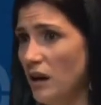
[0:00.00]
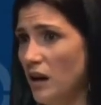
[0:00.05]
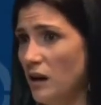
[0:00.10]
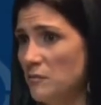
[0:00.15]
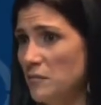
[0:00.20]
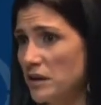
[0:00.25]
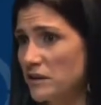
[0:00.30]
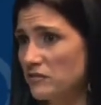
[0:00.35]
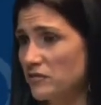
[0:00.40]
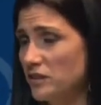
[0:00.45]

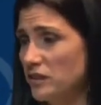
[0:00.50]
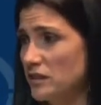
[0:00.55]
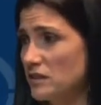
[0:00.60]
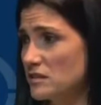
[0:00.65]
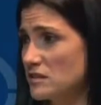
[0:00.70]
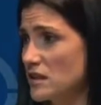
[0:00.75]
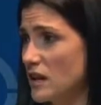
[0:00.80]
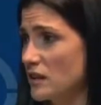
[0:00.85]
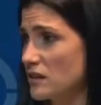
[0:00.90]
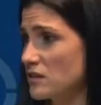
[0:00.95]
Mike Flynn is
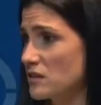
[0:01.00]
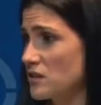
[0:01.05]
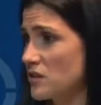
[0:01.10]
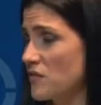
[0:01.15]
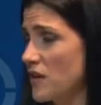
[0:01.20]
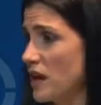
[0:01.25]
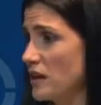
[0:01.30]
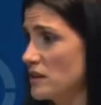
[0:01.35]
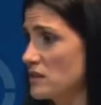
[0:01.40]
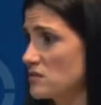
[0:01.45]
the editor of
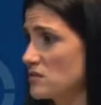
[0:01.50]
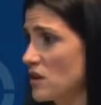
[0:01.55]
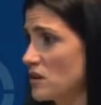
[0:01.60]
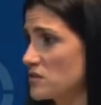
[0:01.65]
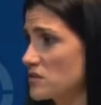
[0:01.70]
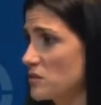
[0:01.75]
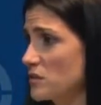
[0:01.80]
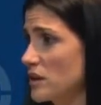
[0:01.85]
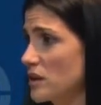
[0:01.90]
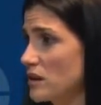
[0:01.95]
that. He's
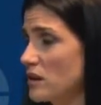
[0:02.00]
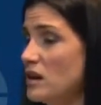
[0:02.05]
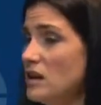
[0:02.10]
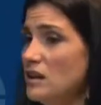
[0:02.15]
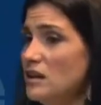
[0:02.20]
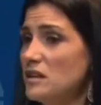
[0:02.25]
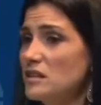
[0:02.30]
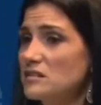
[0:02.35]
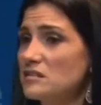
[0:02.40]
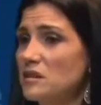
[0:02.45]
also here,
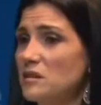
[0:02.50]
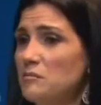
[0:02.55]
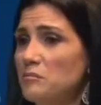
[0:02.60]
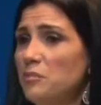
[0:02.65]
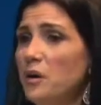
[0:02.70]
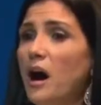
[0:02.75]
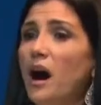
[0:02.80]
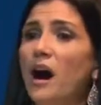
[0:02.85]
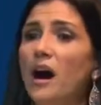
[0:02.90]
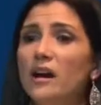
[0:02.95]
is
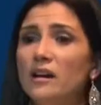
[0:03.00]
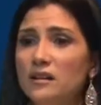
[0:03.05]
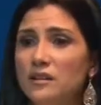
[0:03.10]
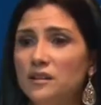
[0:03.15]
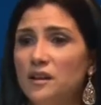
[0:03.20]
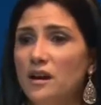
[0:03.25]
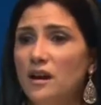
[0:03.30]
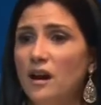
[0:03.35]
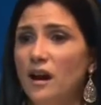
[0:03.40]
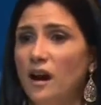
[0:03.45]

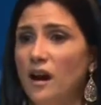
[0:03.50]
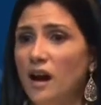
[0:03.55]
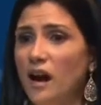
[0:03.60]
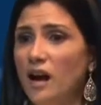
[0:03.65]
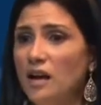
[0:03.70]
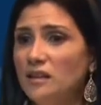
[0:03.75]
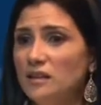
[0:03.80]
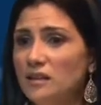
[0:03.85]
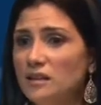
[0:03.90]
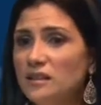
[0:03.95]
compiled
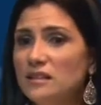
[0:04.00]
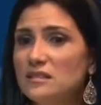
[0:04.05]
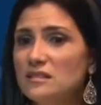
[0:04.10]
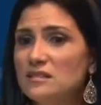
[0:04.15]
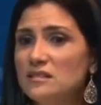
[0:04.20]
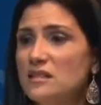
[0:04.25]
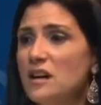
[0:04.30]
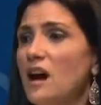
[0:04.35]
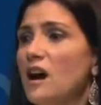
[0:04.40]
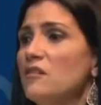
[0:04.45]
a
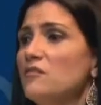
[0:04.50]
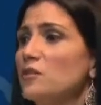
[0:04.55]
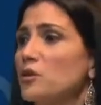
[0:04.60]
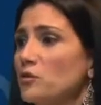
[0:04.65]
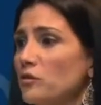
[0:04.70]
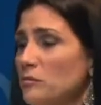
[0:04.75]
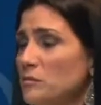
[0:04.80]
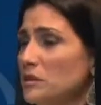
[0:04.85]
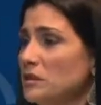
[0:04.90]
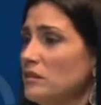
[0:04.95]
list of
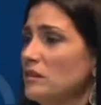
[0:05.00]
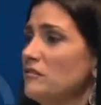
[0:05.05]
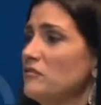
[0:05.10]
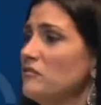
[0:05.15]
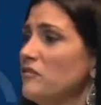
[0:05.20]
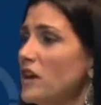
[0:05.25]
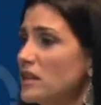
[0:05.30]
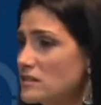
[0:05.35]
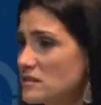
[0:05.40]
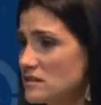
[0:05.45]
criminal
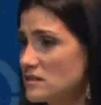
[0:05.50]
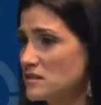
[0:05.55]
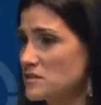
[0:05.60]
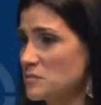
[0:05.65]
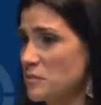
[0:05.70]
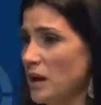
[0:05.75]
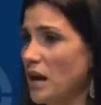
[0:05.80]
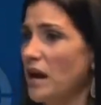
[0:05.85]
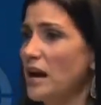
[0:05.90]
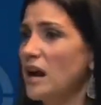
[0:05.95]
offenses
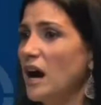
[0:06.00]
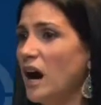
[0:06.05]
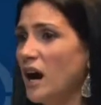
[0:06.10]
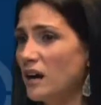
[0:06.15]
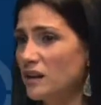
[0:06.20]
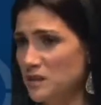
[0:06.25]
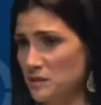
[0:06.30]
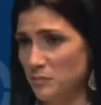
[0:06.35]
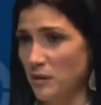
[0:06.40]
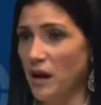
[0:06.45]
by
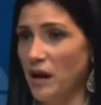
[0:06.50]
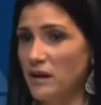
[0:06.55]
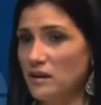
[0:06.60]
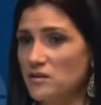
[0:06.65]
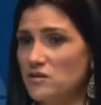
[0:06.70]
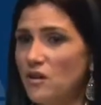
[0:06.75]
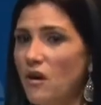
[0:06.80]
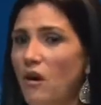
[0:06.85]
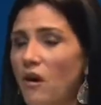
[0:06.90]
occupiers.